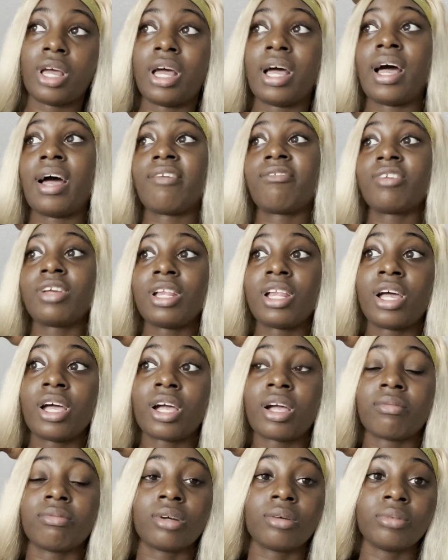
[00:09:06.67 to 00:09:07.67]
I feel like
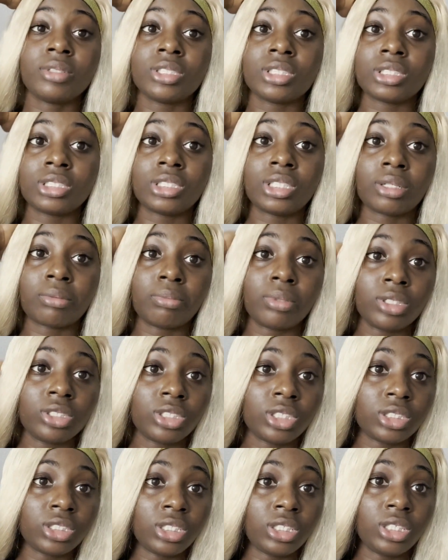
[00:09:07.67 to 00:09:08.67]
I probably just take
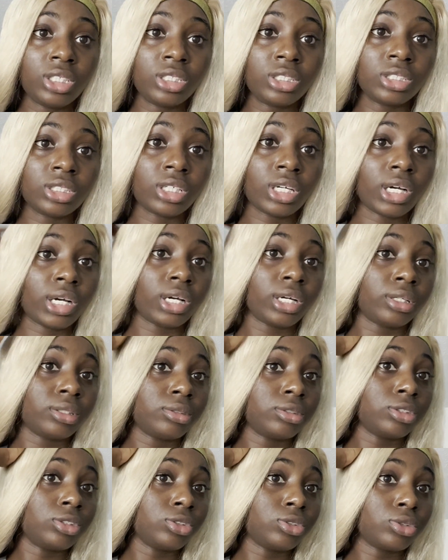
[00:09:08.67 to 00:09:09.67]
pictures in it
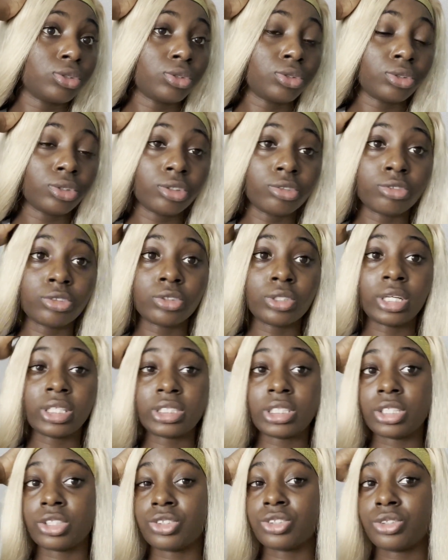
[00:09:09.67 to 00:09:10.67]
and do the review that
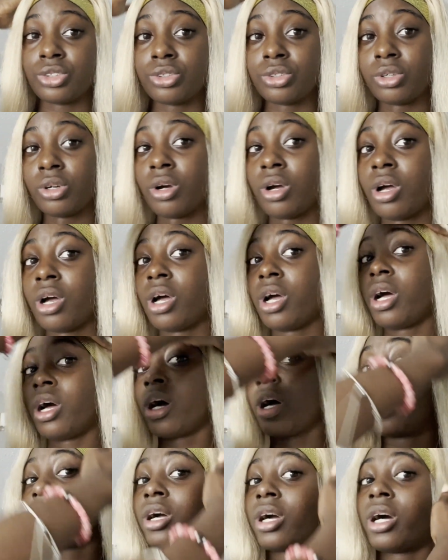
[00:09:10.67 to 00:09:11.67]
I should do
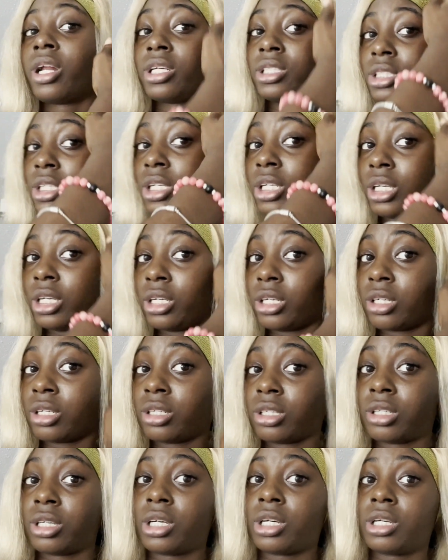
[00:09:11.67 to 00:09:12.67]
and call it a day,
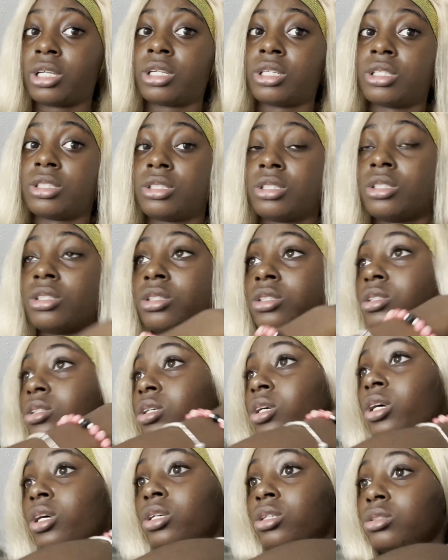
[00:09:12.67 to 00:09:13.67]
because
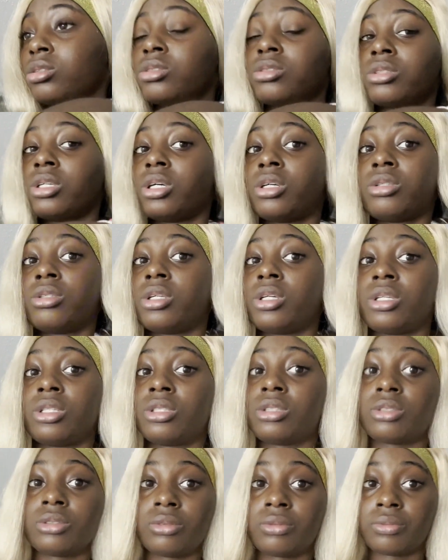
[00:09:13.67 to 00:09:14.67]
I don't like
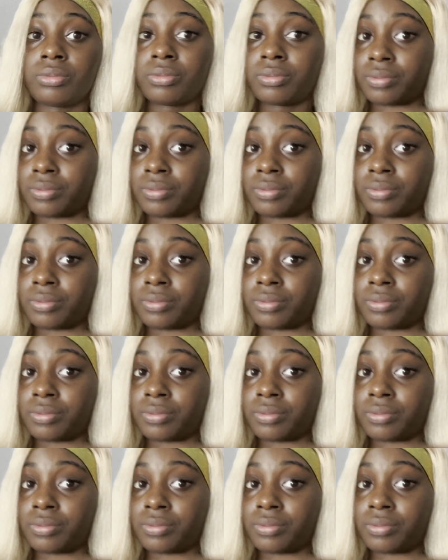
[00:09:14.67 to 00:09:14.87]
them.